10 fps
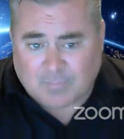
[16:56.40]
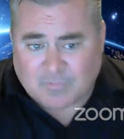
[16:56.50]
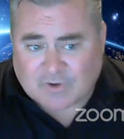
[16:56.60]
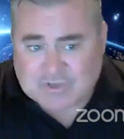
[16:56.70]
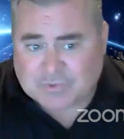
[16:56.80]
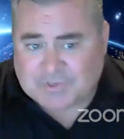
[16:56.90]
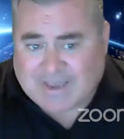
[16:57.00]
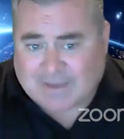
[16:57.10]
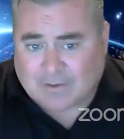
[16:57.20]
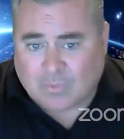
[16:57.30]
First, you'll
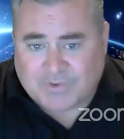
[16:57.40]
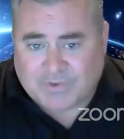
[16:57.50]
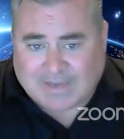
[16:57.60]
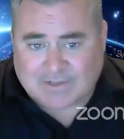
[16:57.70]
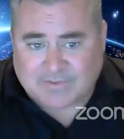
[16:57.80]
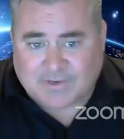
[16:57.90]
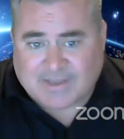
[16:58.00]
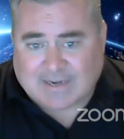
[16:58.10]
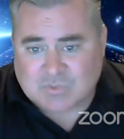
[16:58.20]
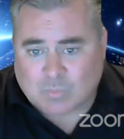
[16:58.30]
download the
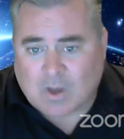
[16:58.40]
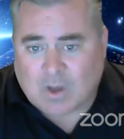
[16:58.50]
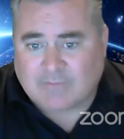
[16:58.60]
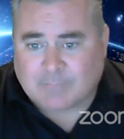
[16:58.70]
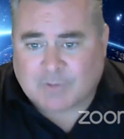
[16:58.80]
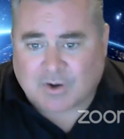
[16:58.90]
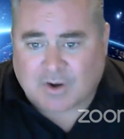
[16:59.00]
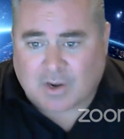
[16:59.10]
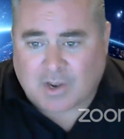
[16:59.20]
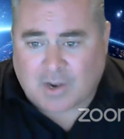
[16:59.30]
Daedalus wallet from
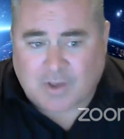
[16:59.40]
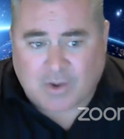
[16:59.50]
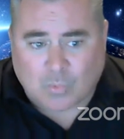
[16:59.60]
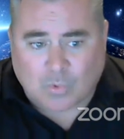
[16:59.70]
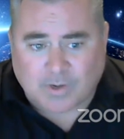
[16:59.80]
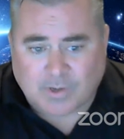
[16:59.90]
Cardano.org.